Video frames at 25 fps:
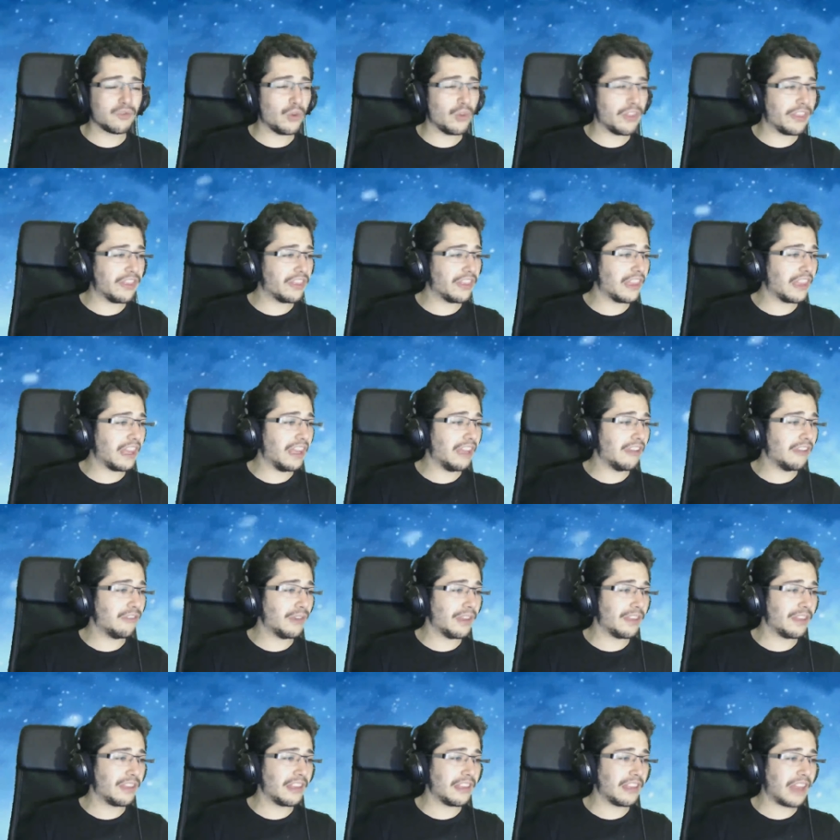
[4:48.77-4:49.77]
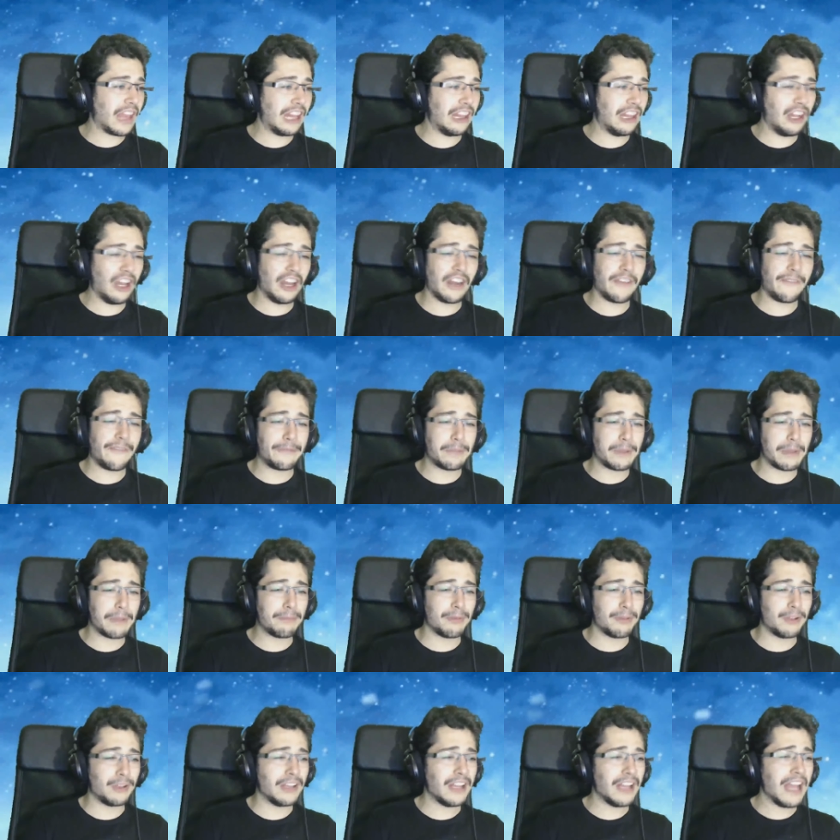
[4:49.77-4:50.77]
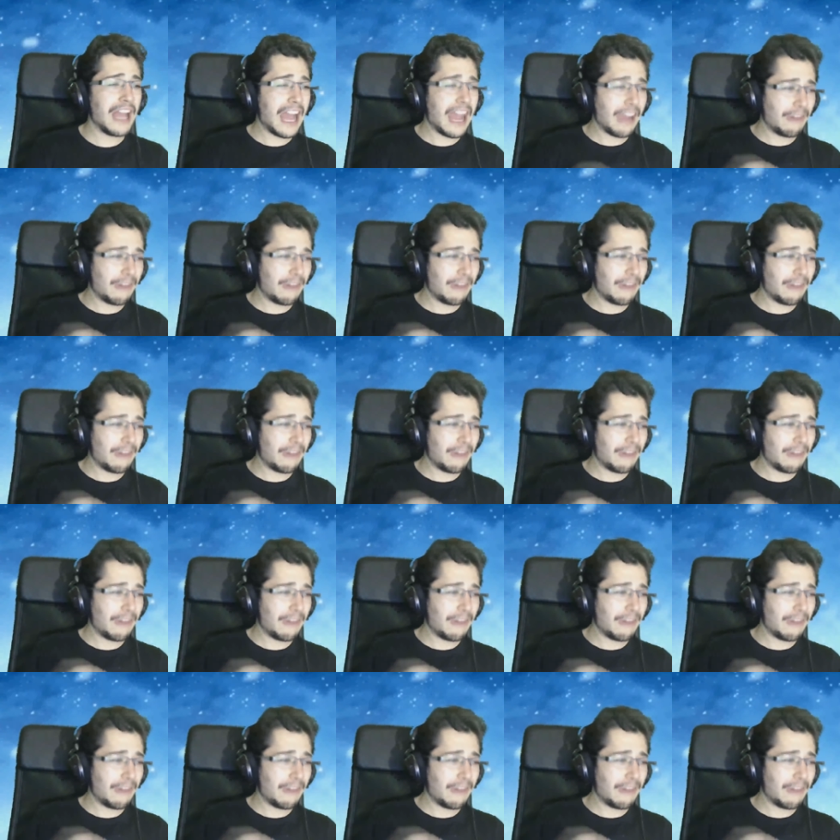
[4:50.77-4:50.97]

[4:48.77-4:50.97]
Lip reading: with a lot of people.